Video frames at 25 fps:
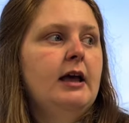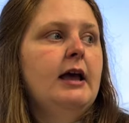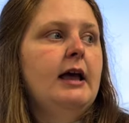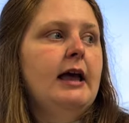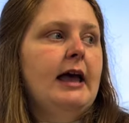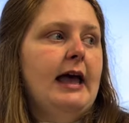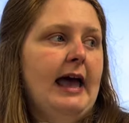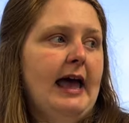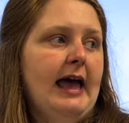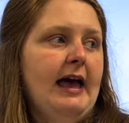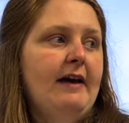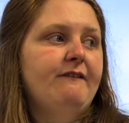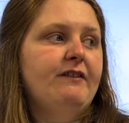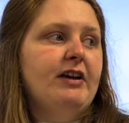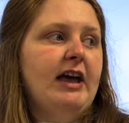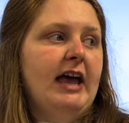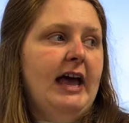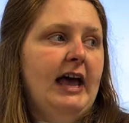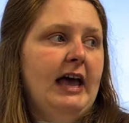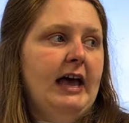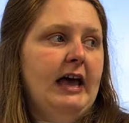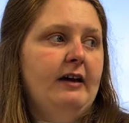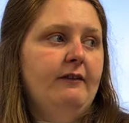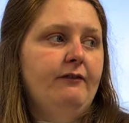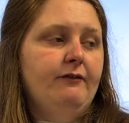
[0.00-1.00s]

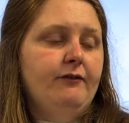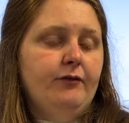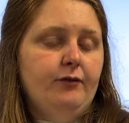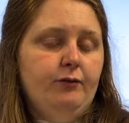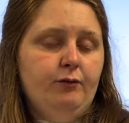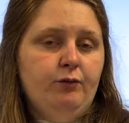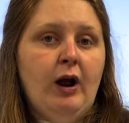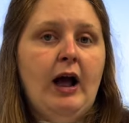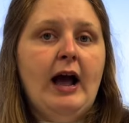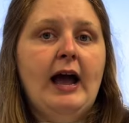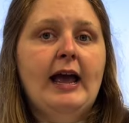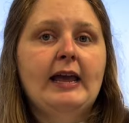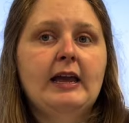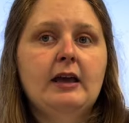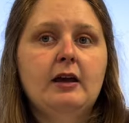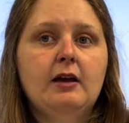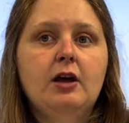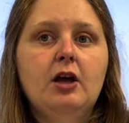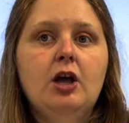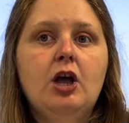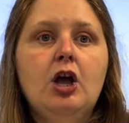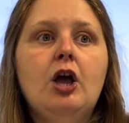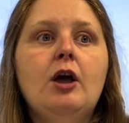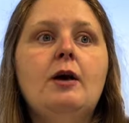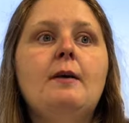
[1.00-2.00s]
FF, right?
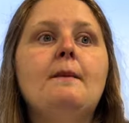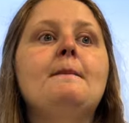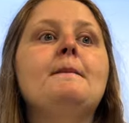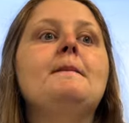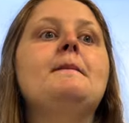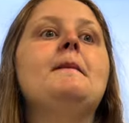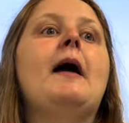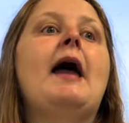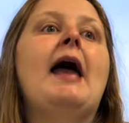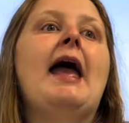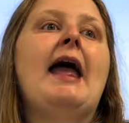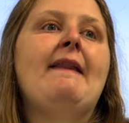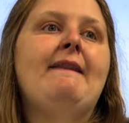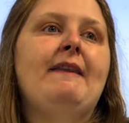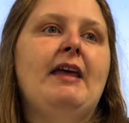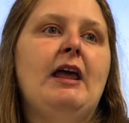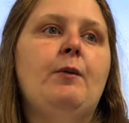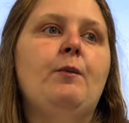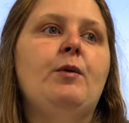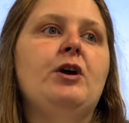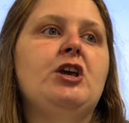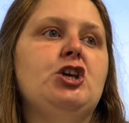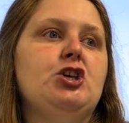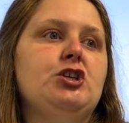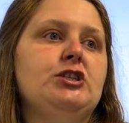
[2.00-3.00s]
And then
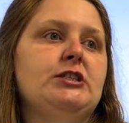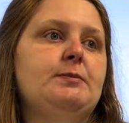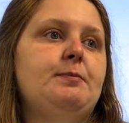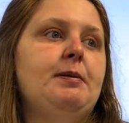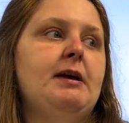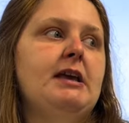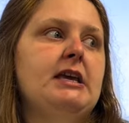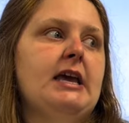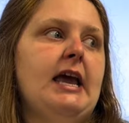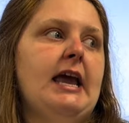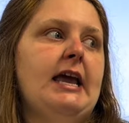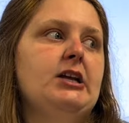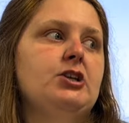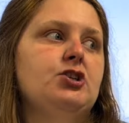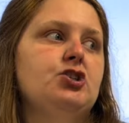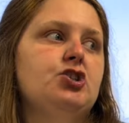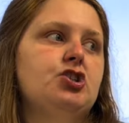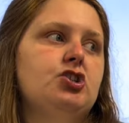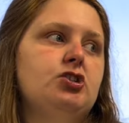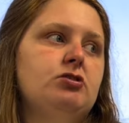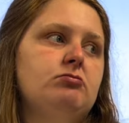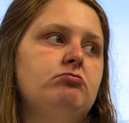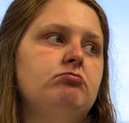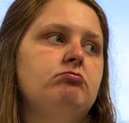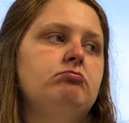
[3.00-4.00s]
we use
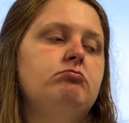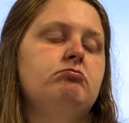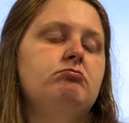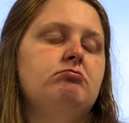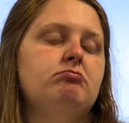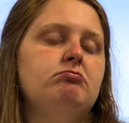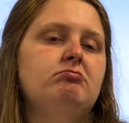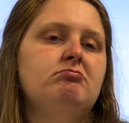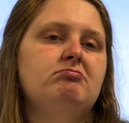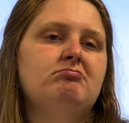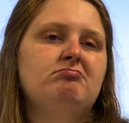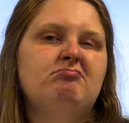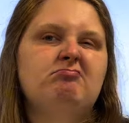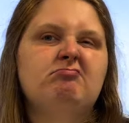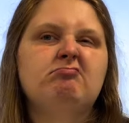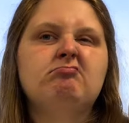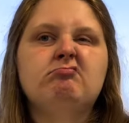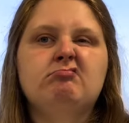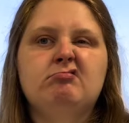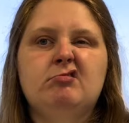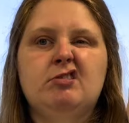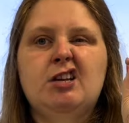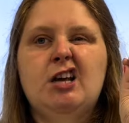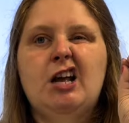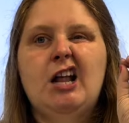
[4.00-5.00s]
PH. A
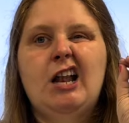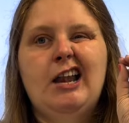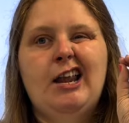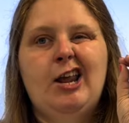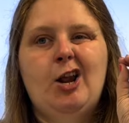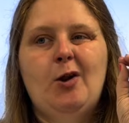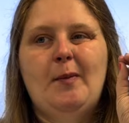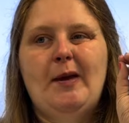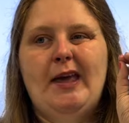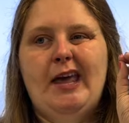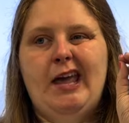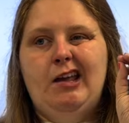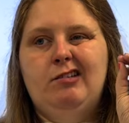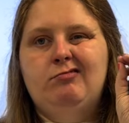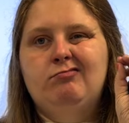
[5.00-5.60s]
little bit.